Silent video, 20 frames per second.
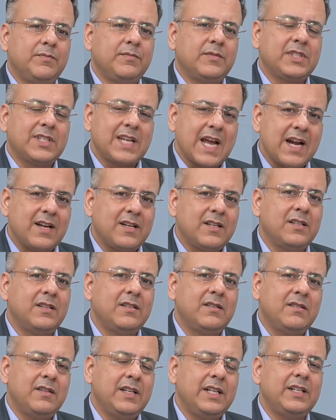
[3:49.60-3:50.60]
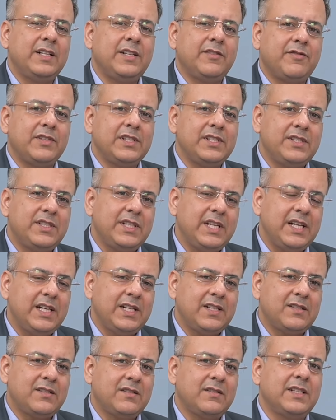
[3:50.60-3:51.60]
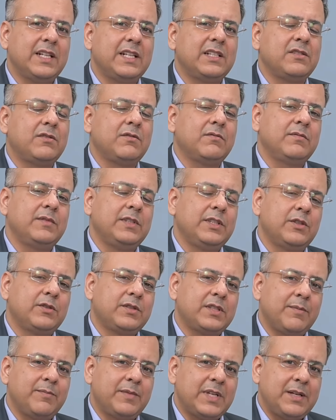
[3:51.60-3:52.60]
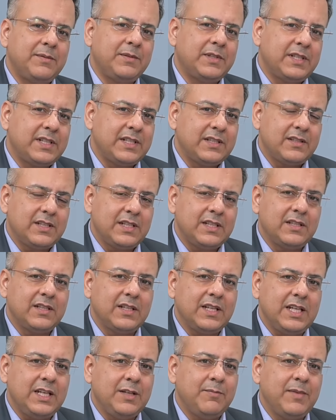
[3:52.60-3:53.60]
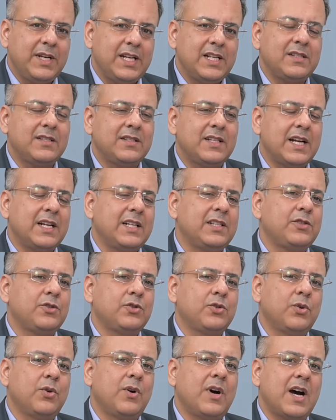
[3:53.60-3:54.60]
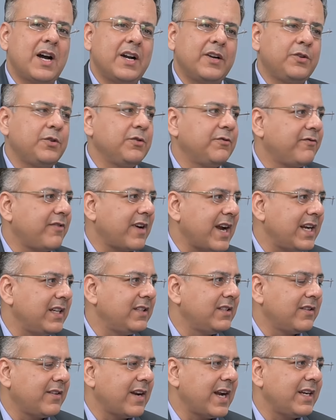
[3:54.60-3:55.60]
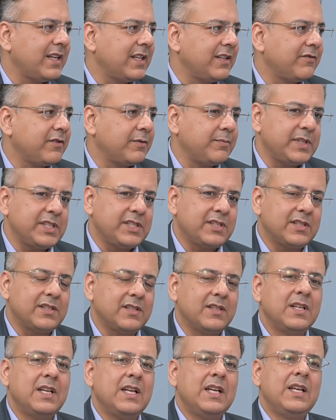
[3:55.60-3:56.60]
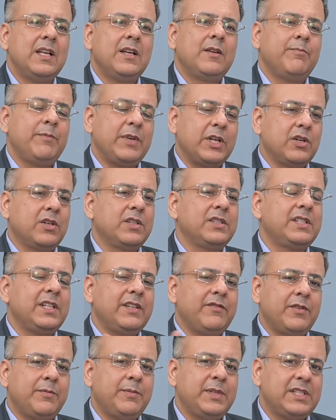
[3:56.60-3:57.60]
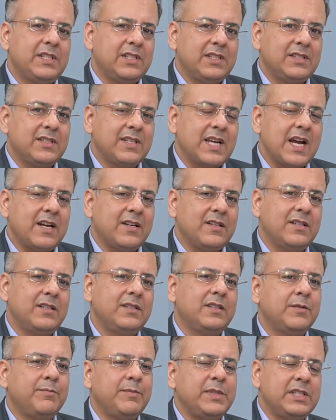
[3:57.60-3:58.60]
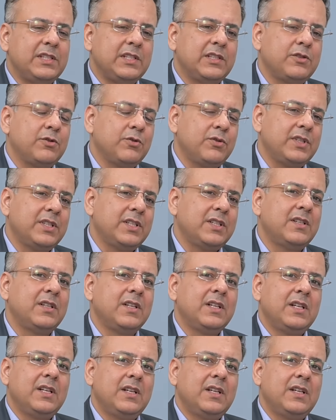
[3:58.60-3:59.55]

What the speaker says: scattered in different sheets. There's, sometimes it is in the emails, that it's so hard to find the right information. Because the information is scattered, the business owner